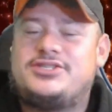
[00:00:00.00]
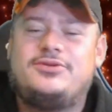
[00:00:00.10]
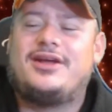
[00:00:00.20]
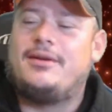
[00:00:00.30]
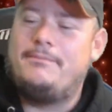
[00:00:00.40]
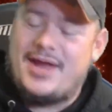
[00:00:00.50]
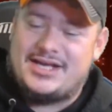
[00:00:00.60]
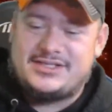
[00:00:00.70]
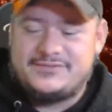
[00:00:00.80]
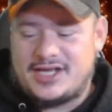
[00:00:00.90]
Do like a
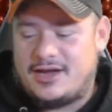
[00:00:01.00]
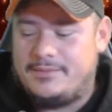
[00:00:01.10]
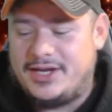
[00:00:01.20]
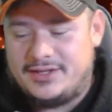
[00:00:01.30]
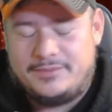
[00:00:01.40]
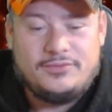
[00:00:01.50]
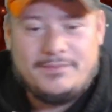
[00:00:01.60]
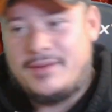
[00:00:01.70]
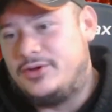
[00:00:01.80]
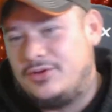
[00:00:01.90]
massive zombie and then
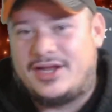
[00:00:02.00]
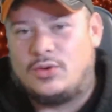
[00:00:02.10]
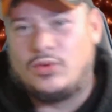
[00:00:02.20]
maybe do like